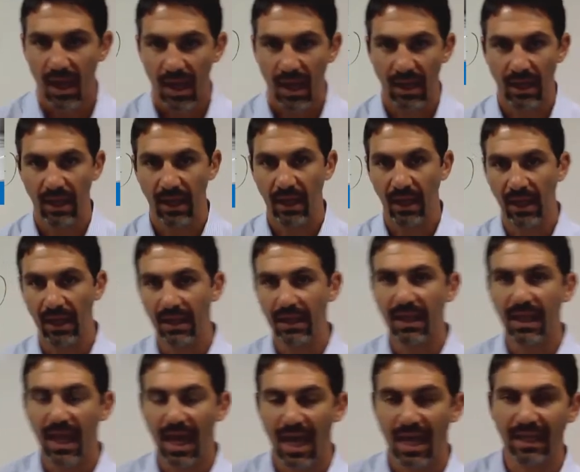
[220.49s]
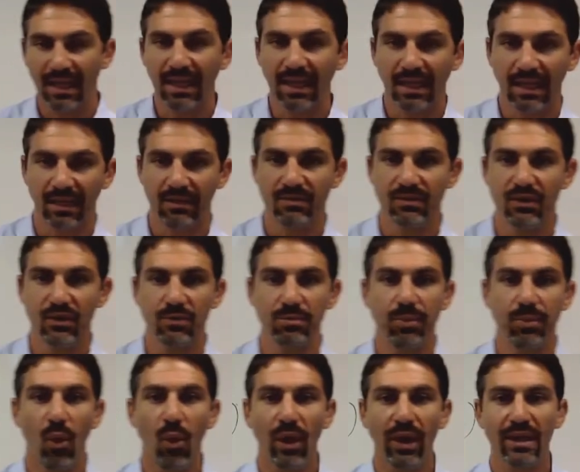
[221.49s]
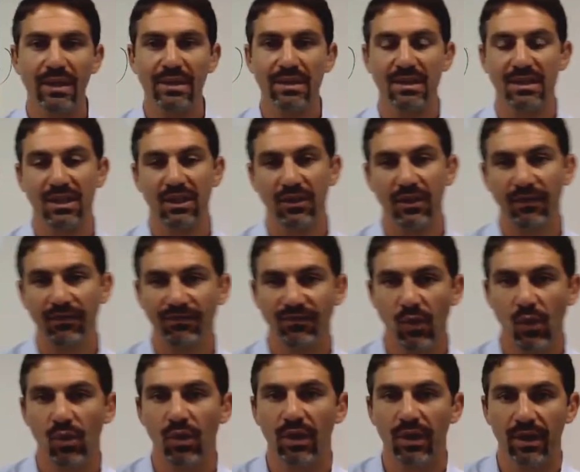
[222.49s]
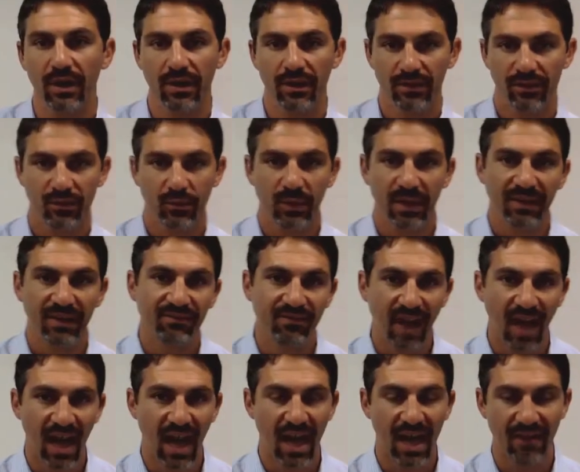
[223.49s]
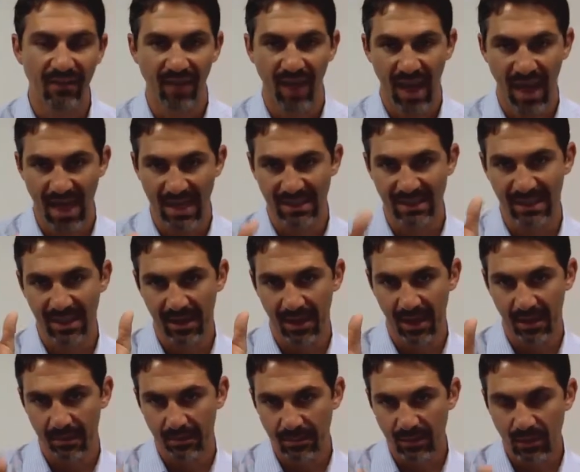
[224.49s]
and in the end it gives you 0.0435 as the